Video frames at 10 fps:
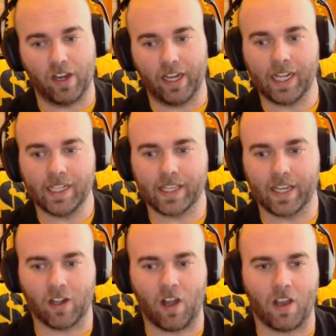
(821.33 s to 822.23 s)
you can easily
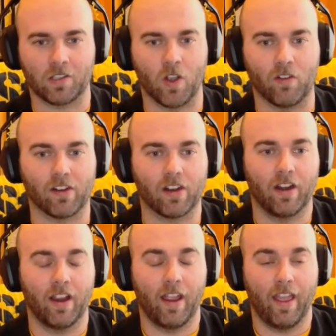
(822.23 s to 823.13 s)
gloss over.
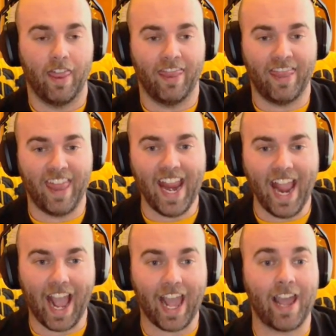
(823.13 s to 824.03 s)
They
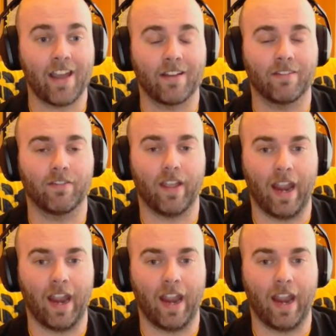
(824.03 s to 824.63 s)
have